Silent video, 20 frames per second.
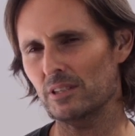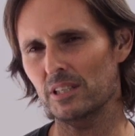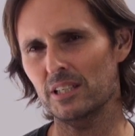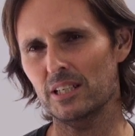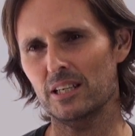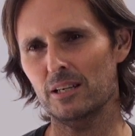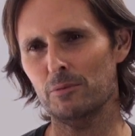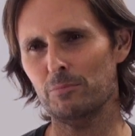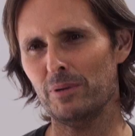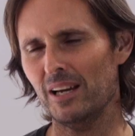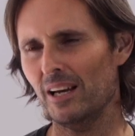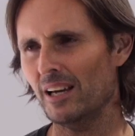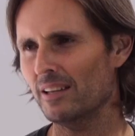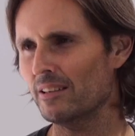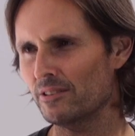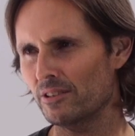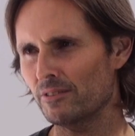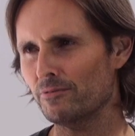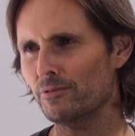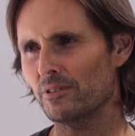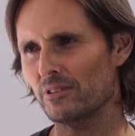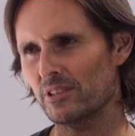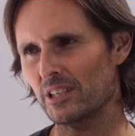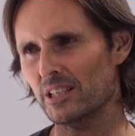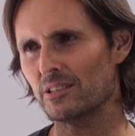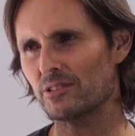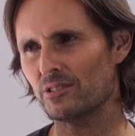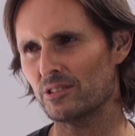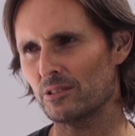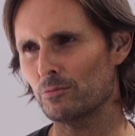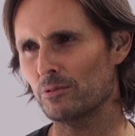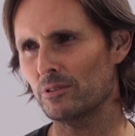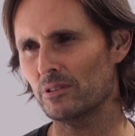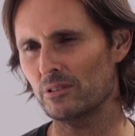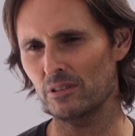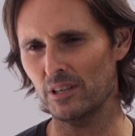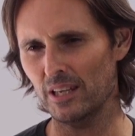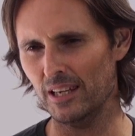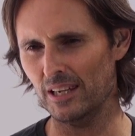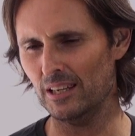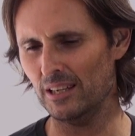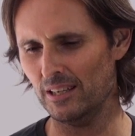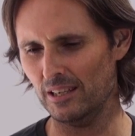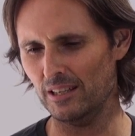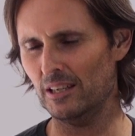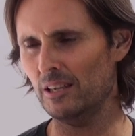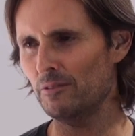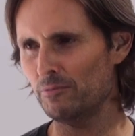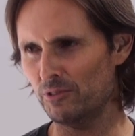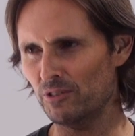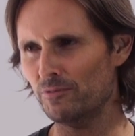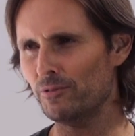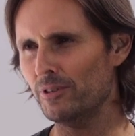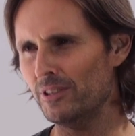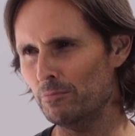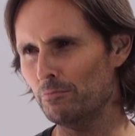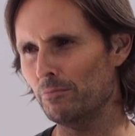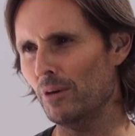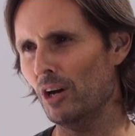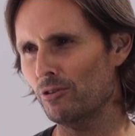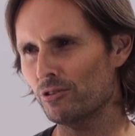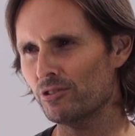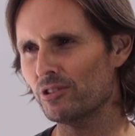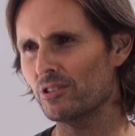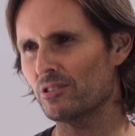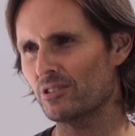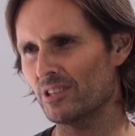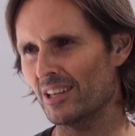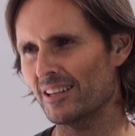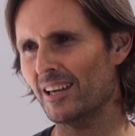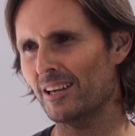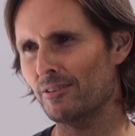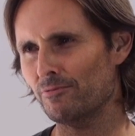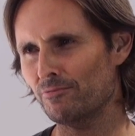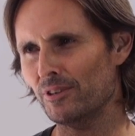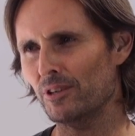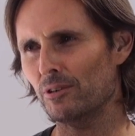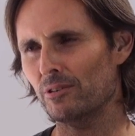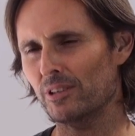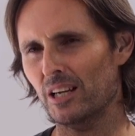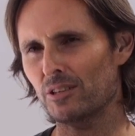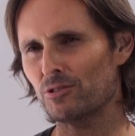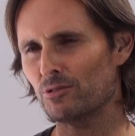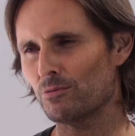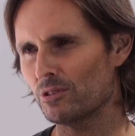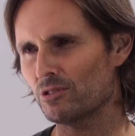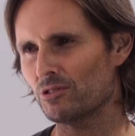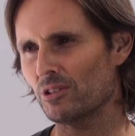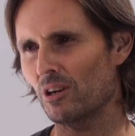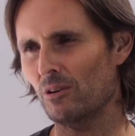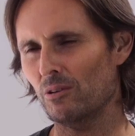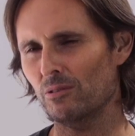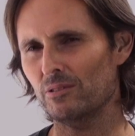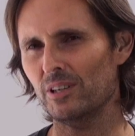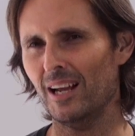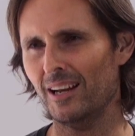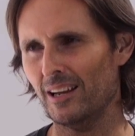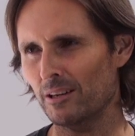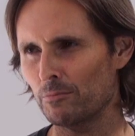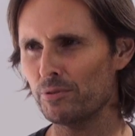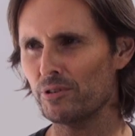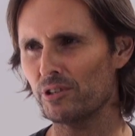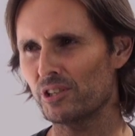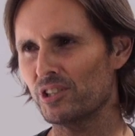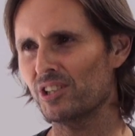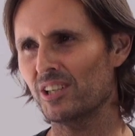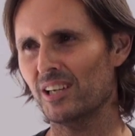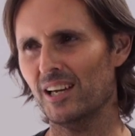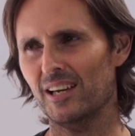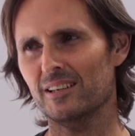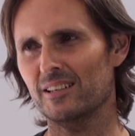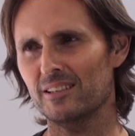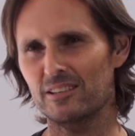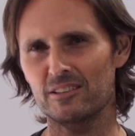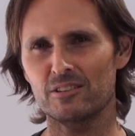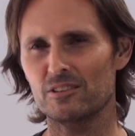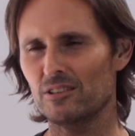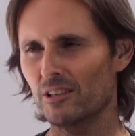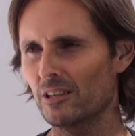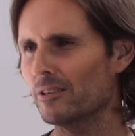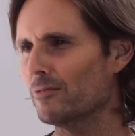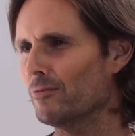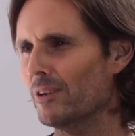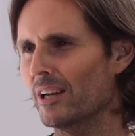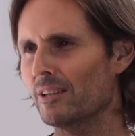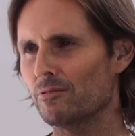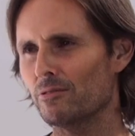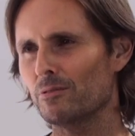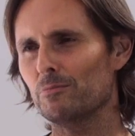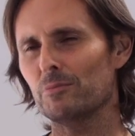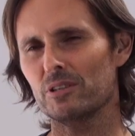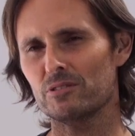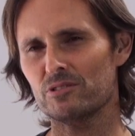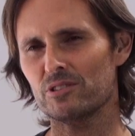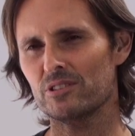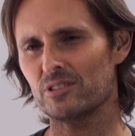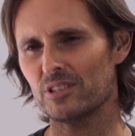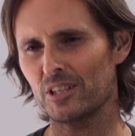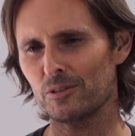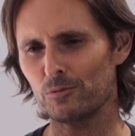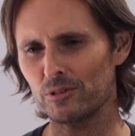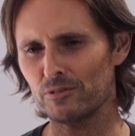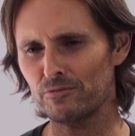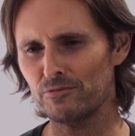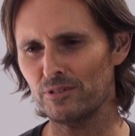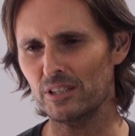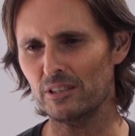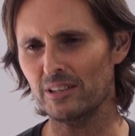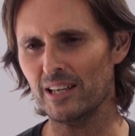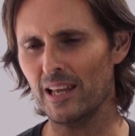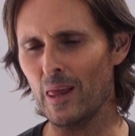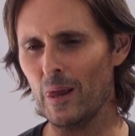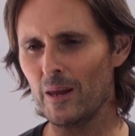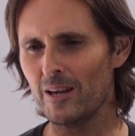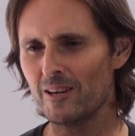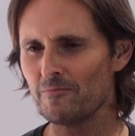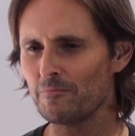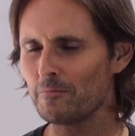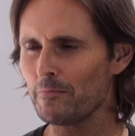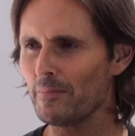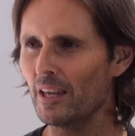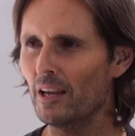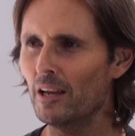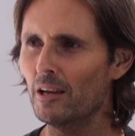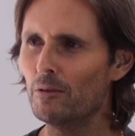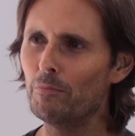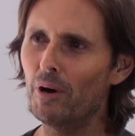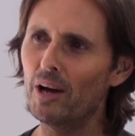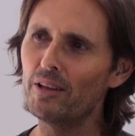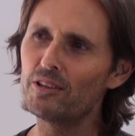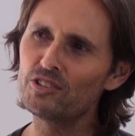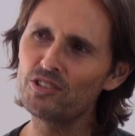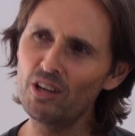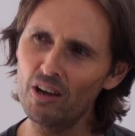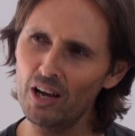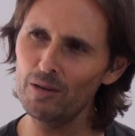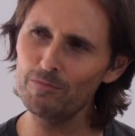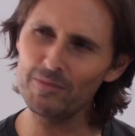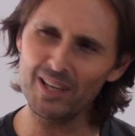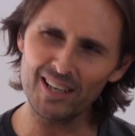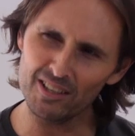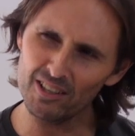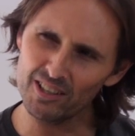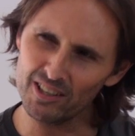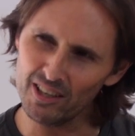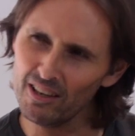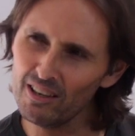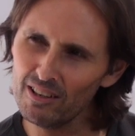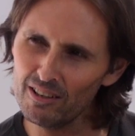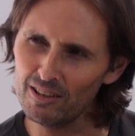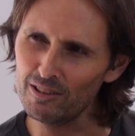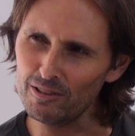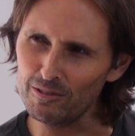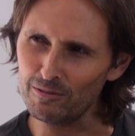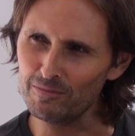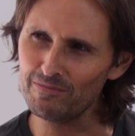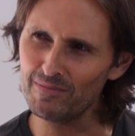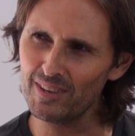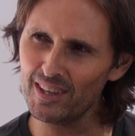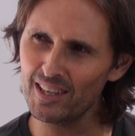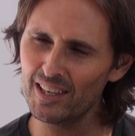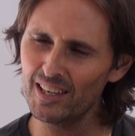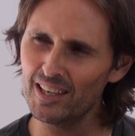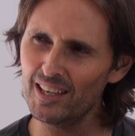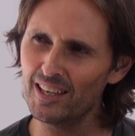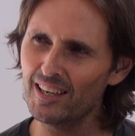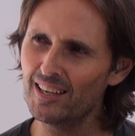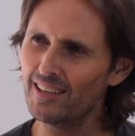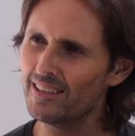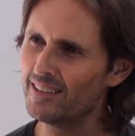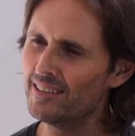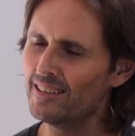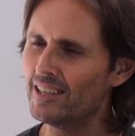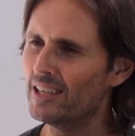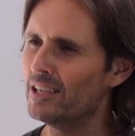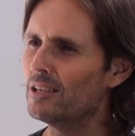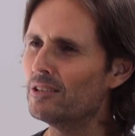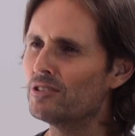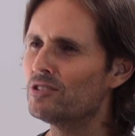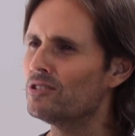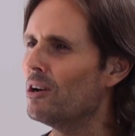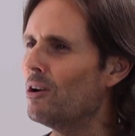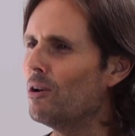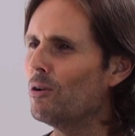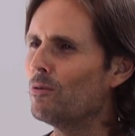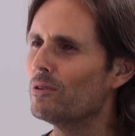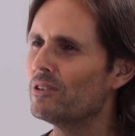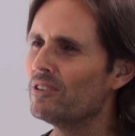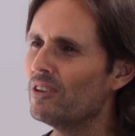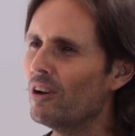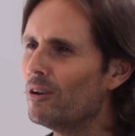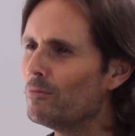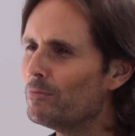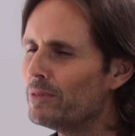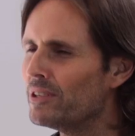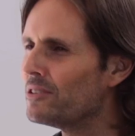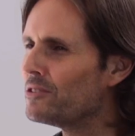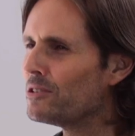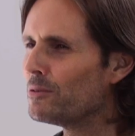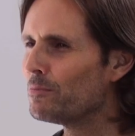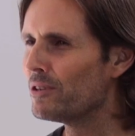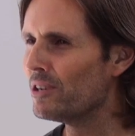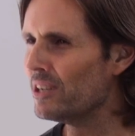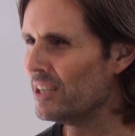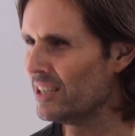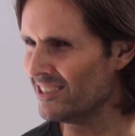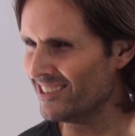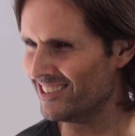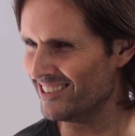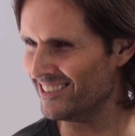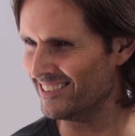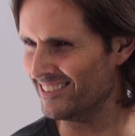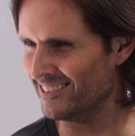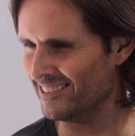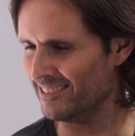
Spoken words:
right, about the different things that were, different emotions that they felt as a result, unappreciated and a lot of other emotions they would have felt. By the time they got home, their soul would not be suppressed.